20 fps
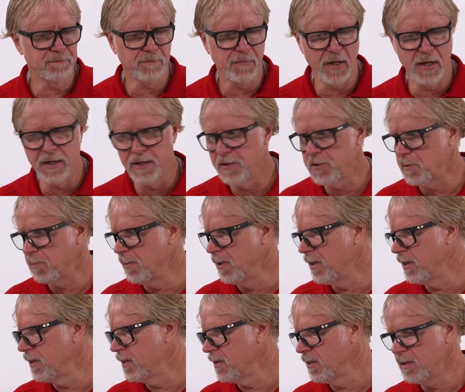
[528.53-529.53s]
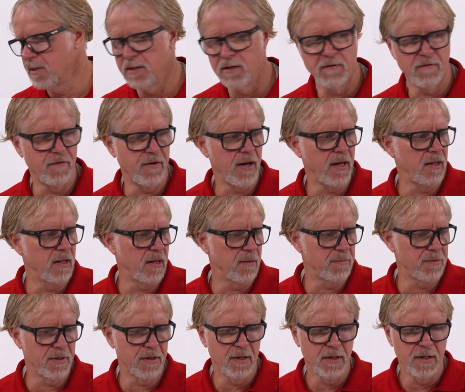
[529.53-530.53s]
and it's been
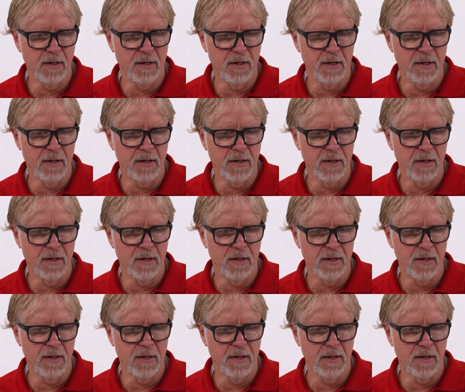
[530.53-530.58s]
developed